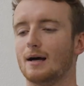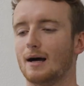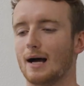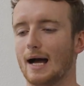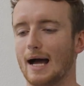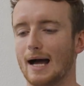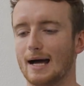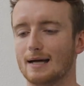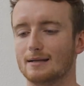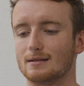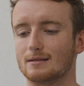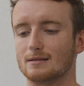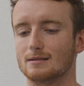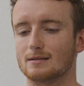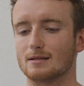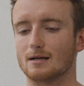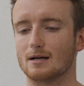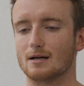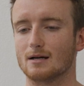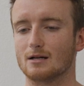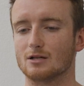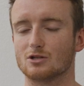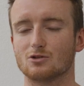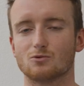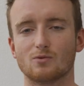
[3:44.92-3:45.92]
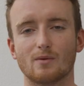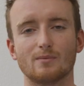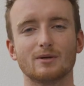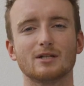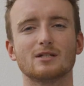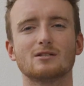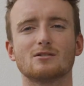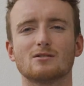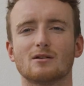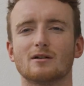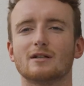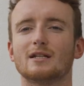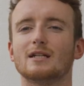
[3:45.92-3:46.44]
And swimming
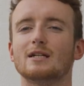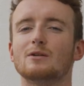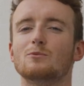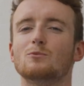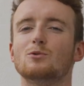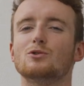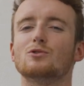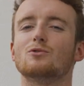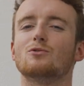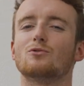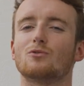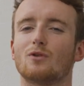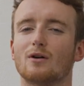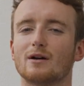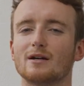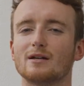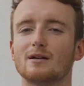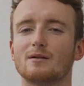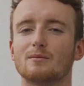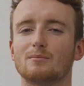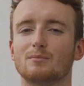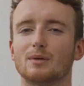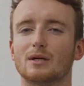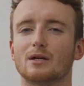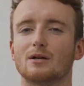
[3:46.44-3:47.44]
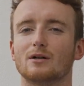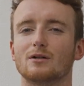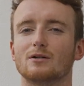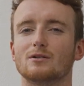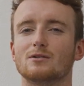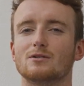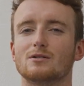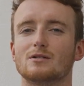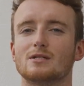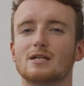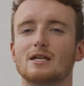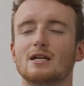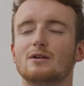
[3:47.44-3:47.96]
and cycling was all right
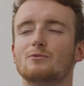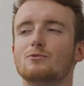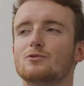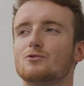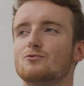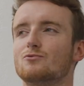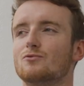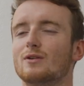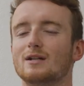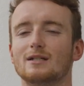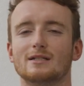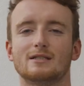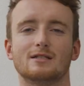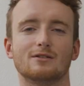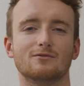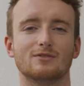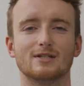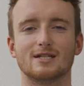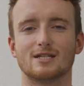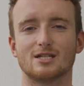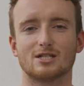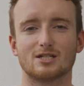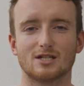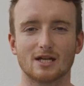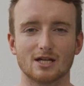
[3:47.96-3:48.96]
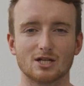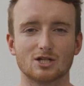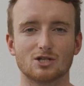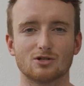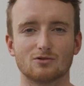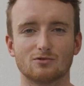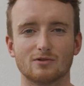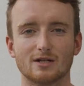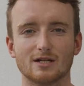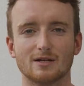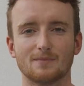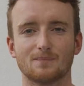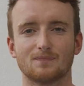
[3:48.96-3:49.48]
because it was relatively
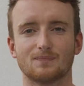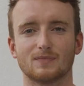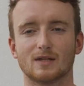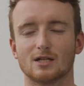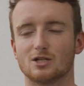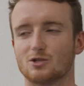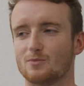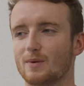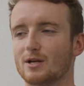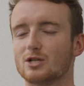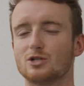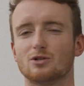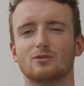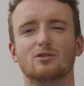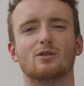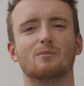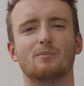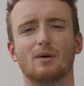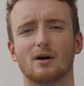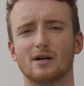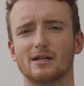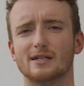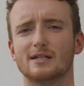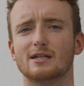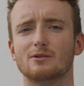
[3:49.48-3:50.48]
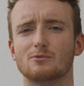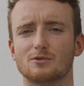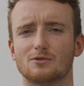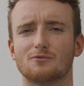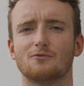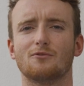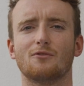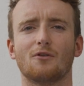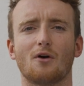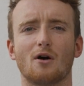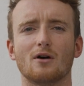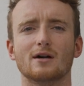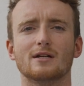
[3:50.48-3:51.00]
stationary, especially on the bike. It was
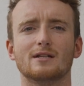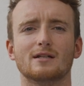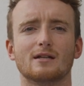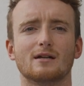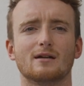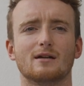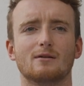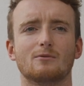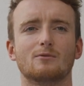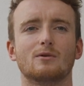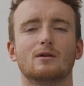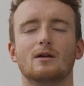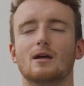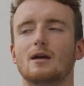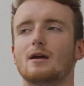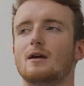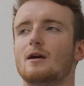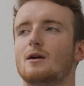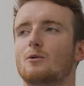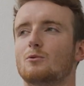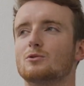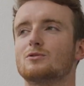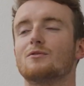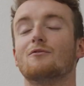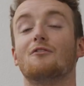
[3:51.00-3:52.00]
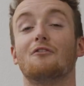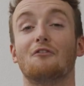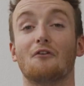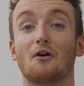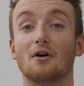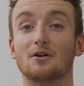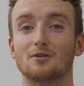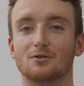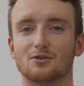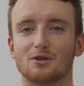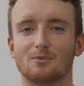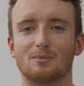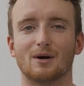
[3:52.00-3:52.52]
fine. It wasn't
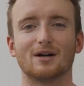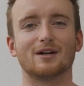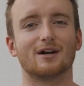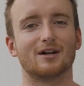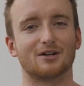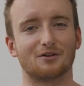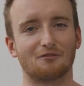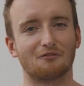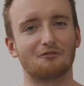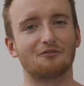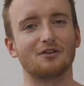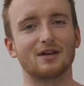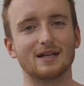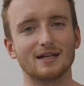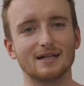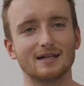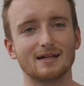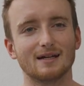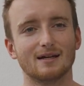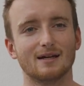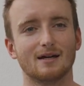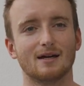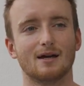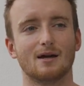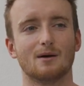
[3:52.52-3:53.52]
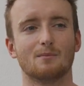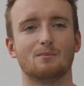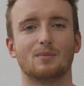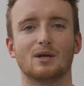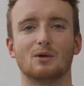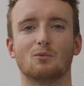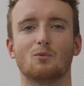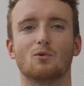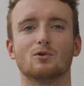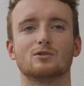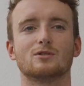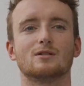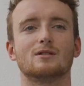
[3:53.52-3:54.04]
fine on the bike. I could feel it, but it
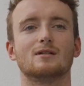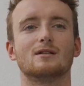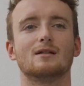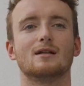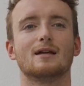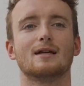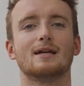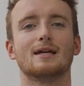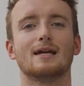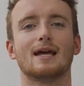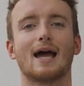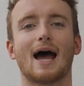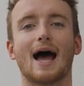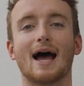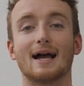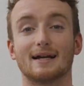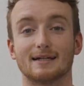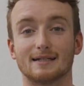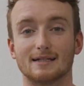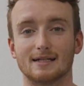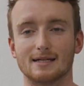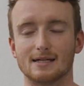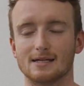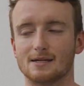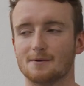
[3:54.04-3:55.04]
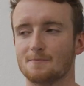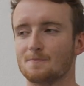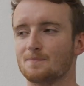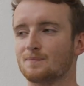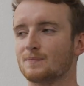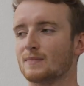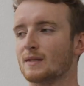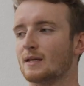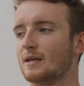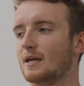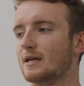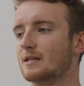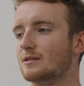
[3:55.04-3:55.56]
wasn't agony.
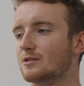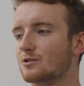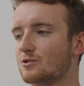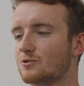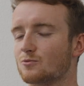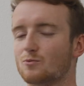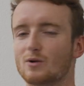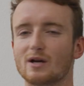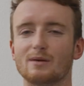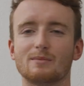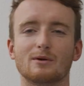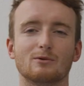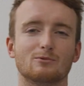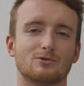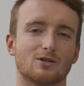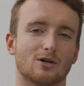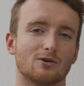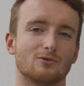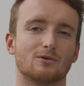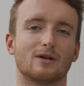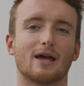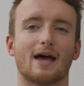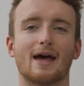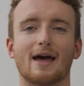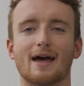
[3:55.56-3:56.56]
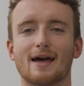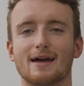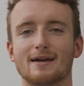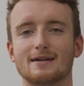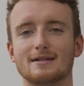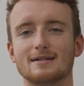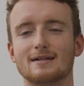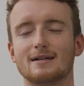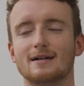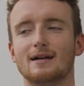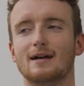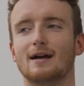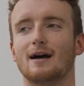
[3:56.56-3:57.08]
In the swim, it was
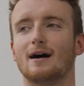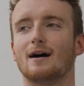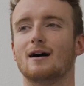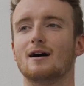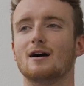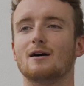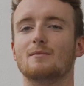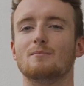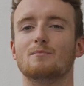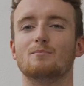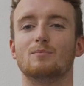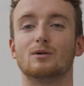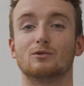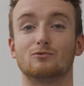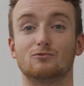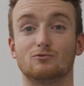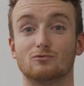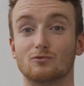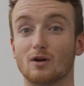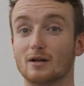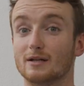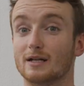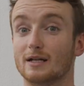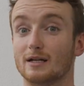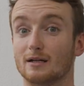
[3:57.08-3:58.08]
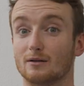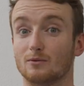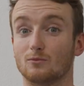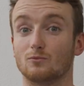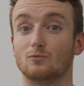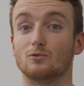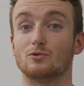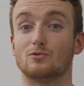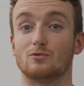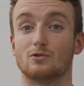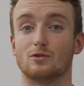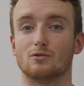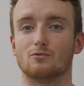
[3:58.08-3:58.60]
okay, but running
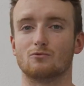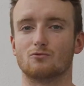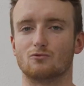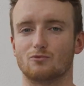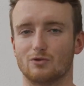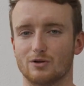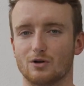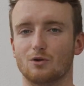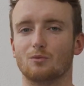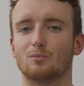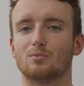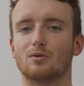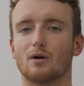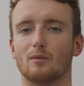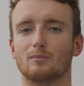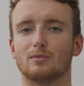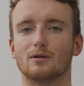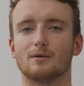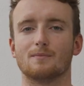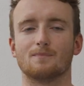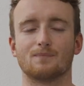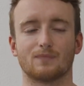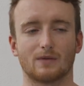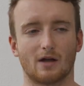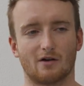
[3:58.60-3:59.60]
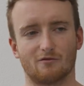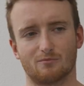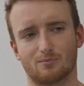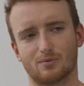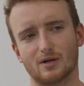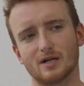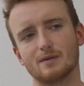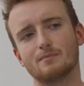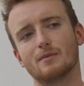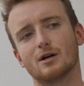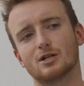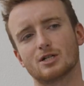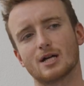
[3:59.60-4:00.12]
was the real problem. I've
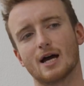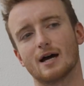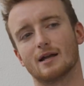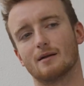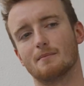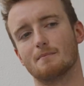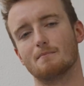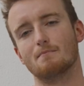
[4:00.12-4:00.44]
pretty much had a